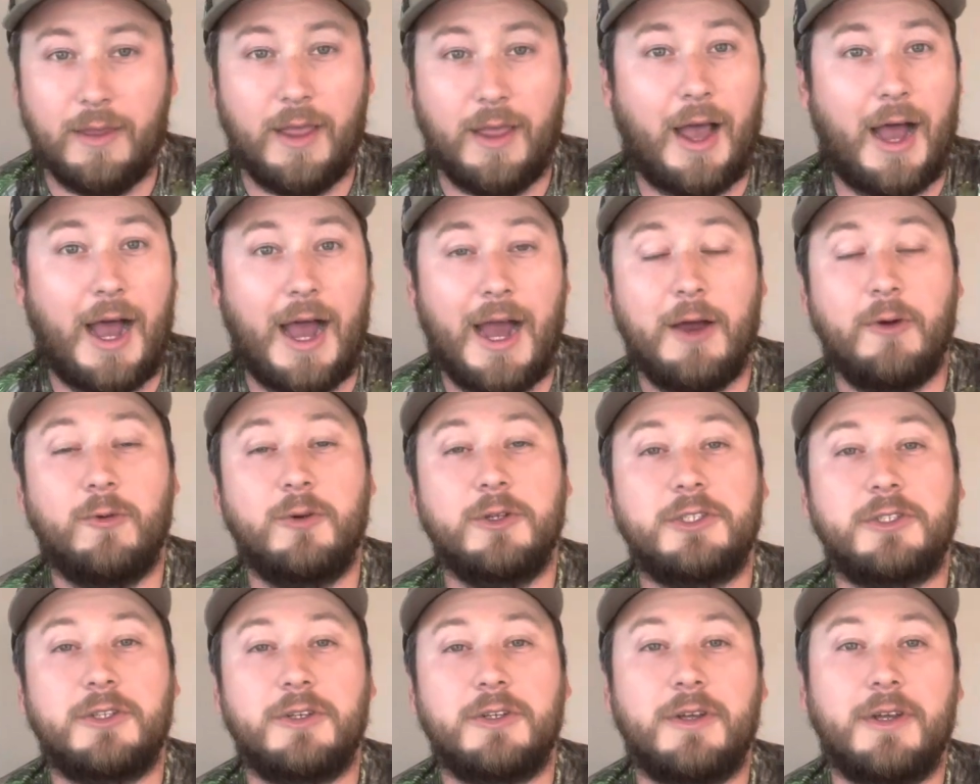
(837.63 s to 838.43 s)
I
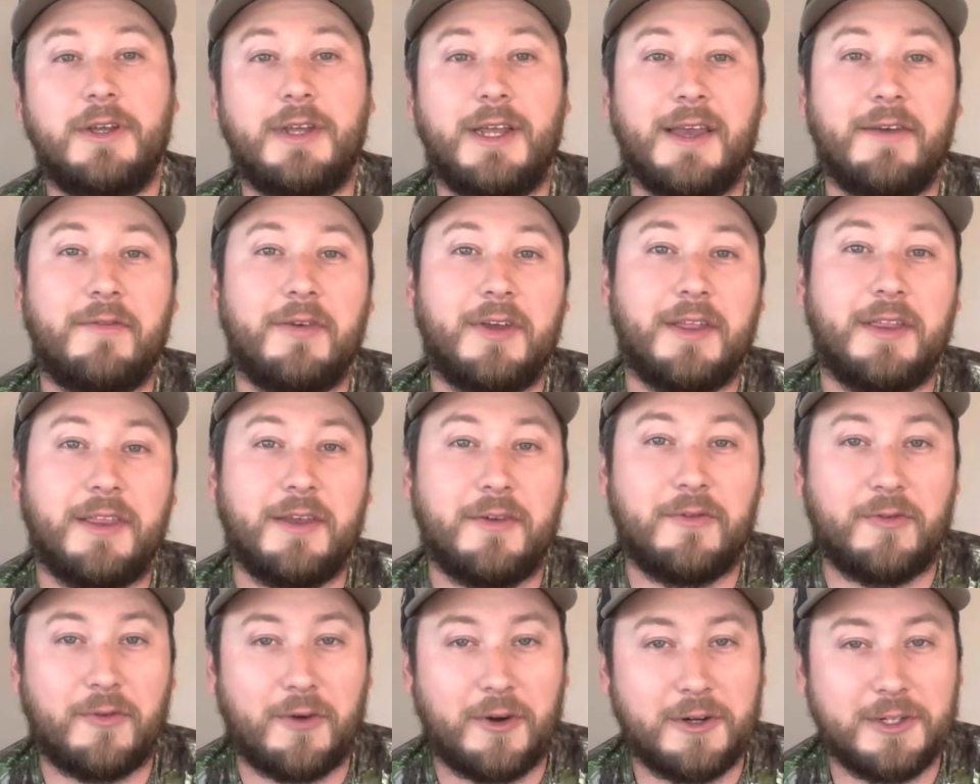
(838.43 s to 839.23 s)
was giving the
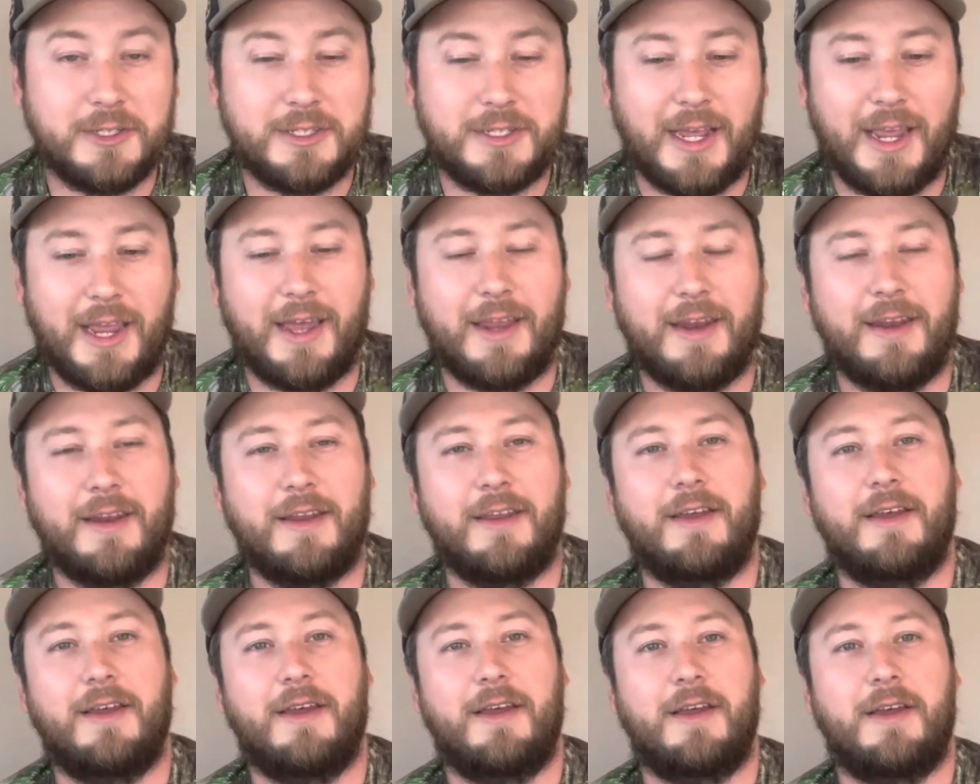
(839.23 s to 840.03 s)
first hand,
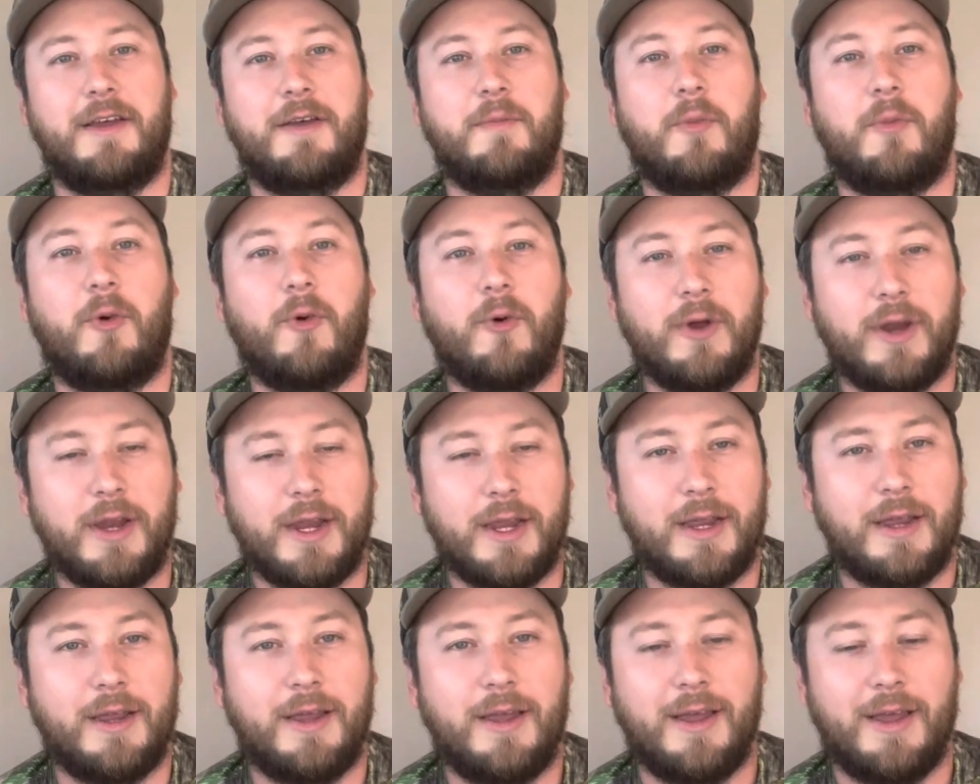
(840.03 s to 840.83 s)

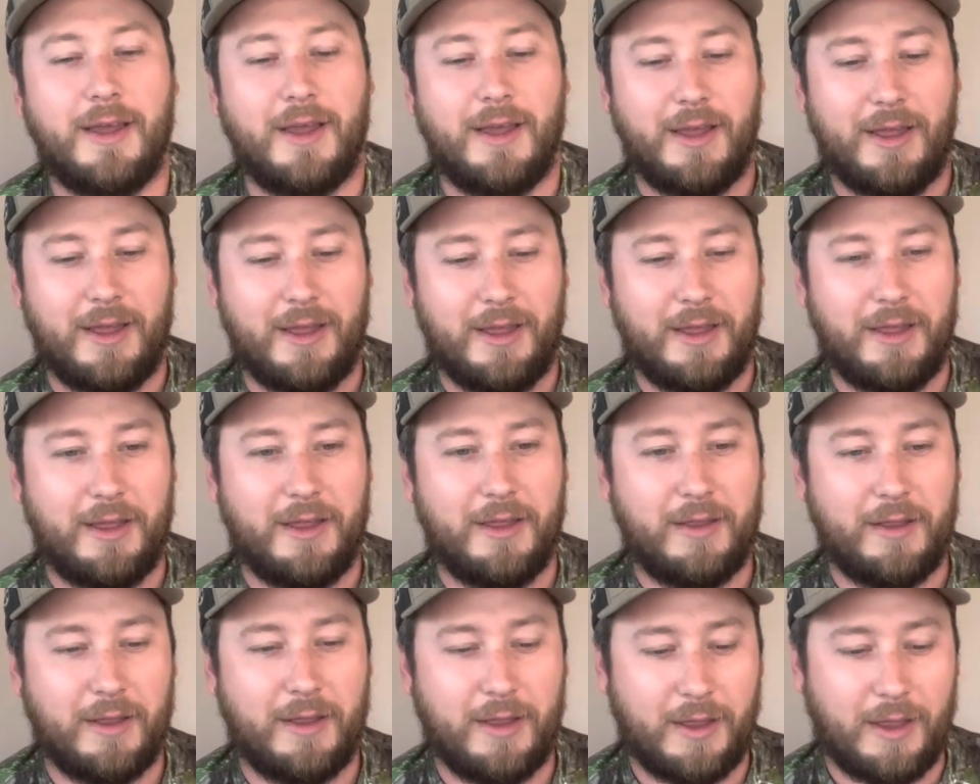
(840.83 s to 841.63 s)
pointing
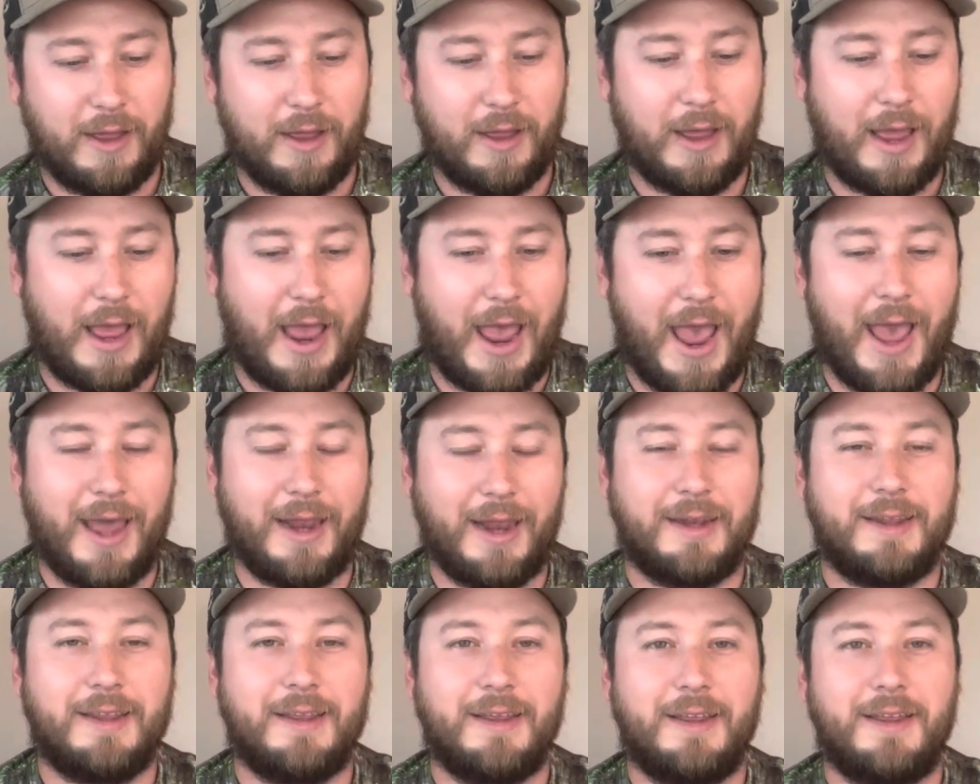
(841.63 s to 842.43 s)
at